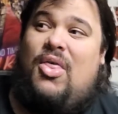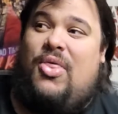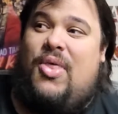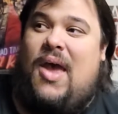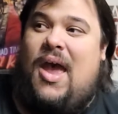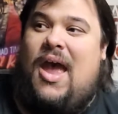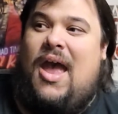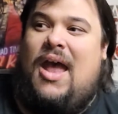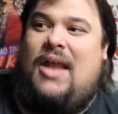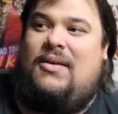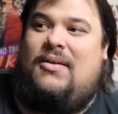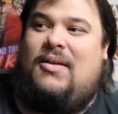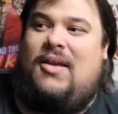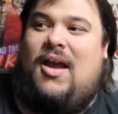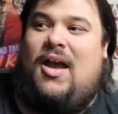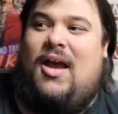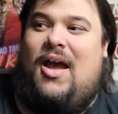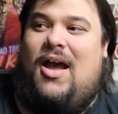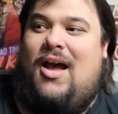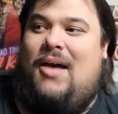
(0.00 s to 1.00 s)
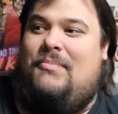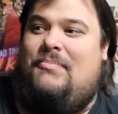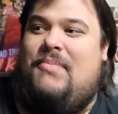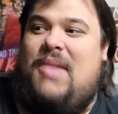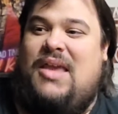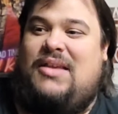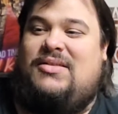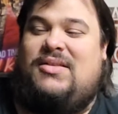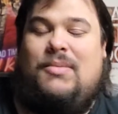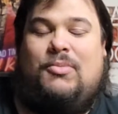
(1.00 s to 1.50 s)
that uh,
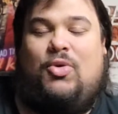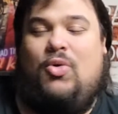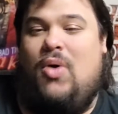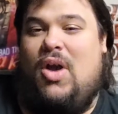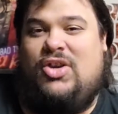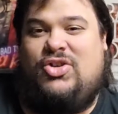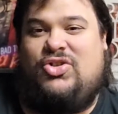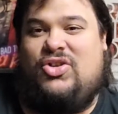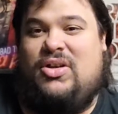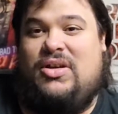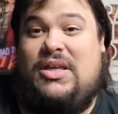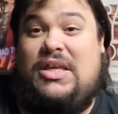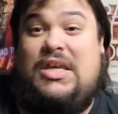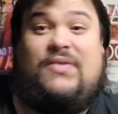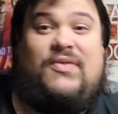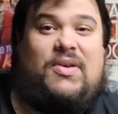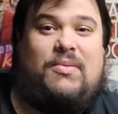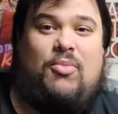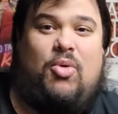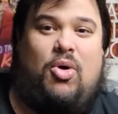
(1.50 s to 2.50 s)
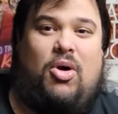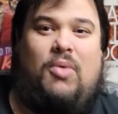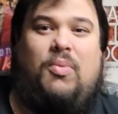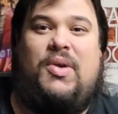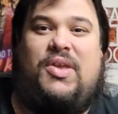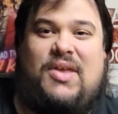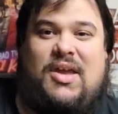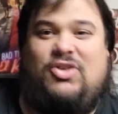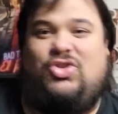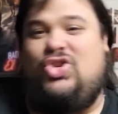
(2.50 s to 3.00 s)
makes them question even more.
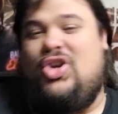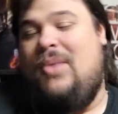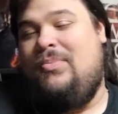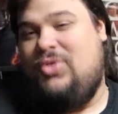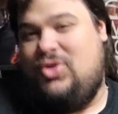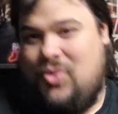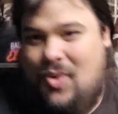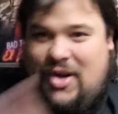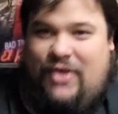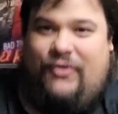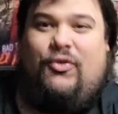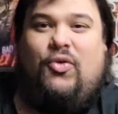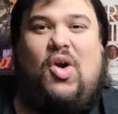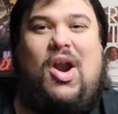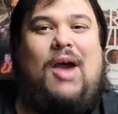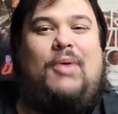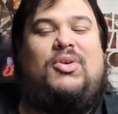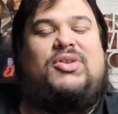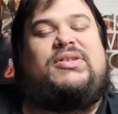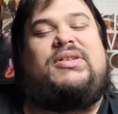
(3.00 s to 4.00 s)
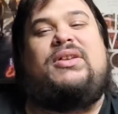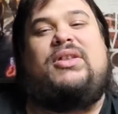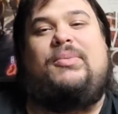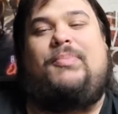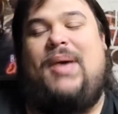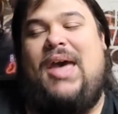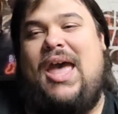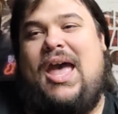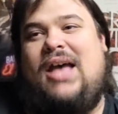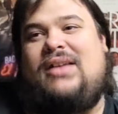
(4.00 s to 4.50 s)
We then jump 24 hours into the
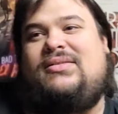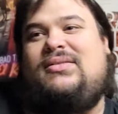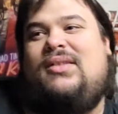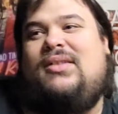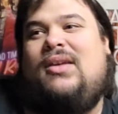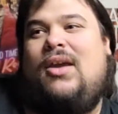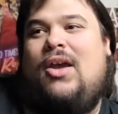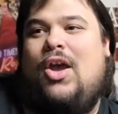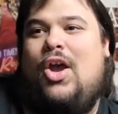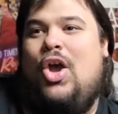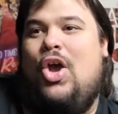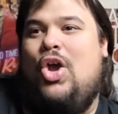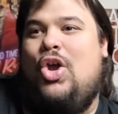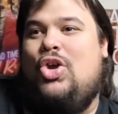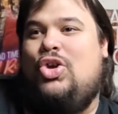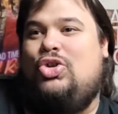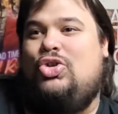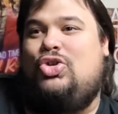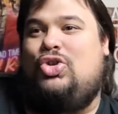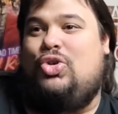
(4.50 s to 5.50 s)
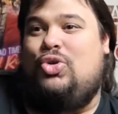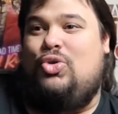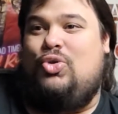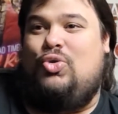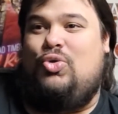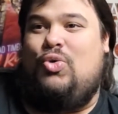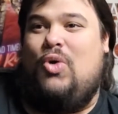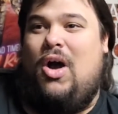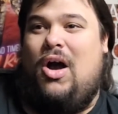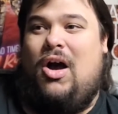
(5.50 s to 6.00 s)
past
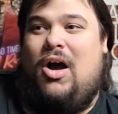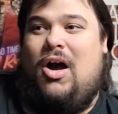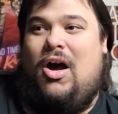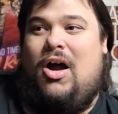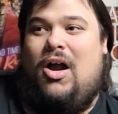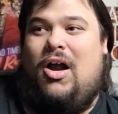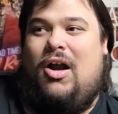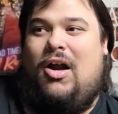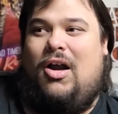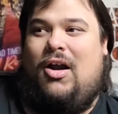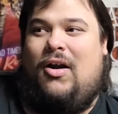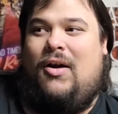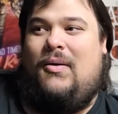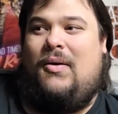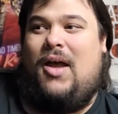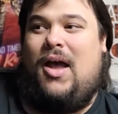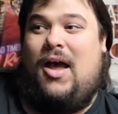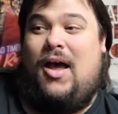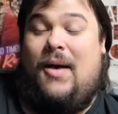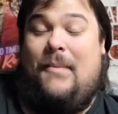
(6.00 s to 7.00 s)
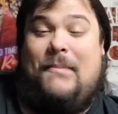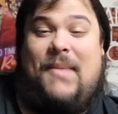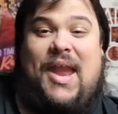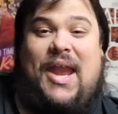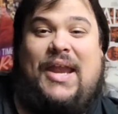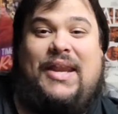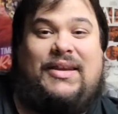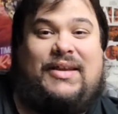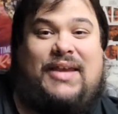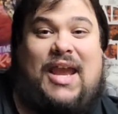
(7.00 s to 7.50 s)
to our uh,
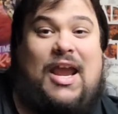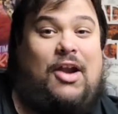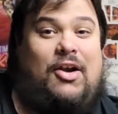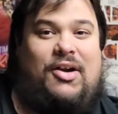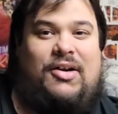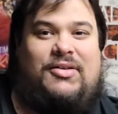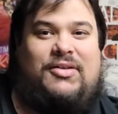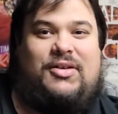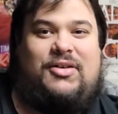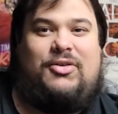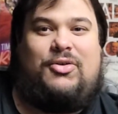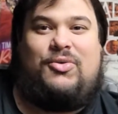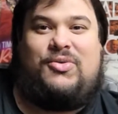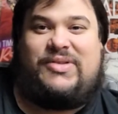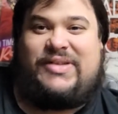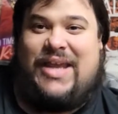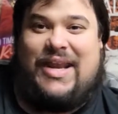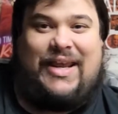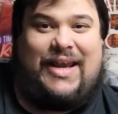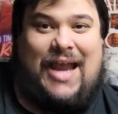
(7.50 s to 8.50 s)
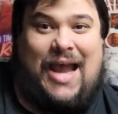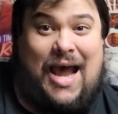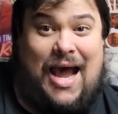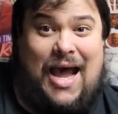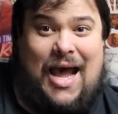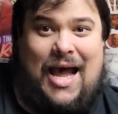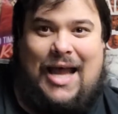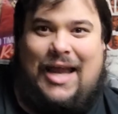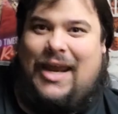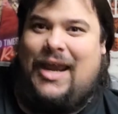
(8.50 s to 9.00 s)
main character who's getting
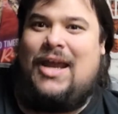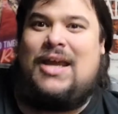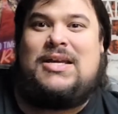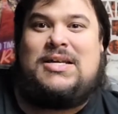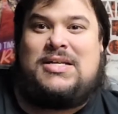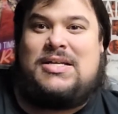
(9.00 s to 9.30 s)
high,